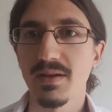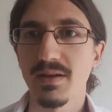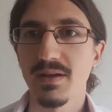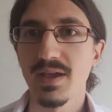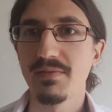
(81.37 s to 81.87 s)

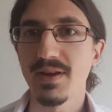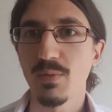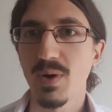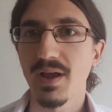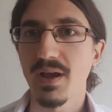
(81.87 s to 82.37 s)
even
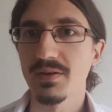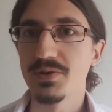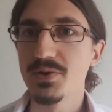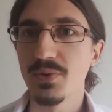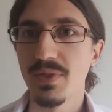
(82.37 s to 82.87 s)
when I
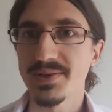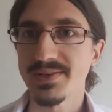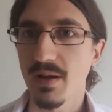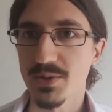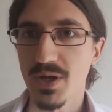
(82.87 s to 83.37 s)
knew the
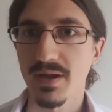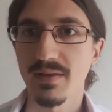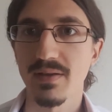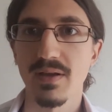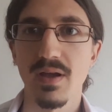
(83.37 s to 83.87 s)
subject
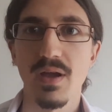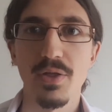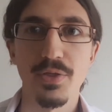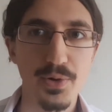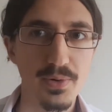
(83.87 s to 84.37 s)

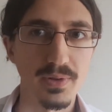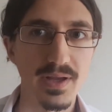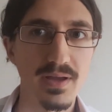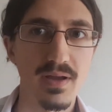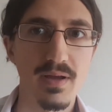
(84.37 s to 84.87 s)
thoroughly,
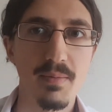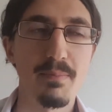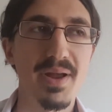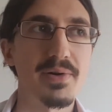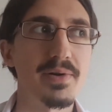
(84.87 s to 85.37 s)

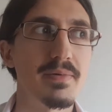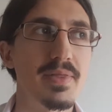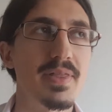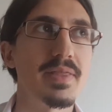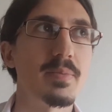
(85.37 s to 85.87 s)
better
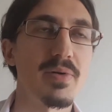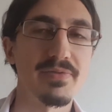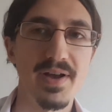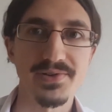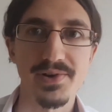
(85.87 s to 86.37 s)
than the
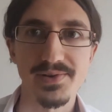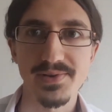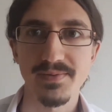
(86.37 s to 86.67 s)
professors,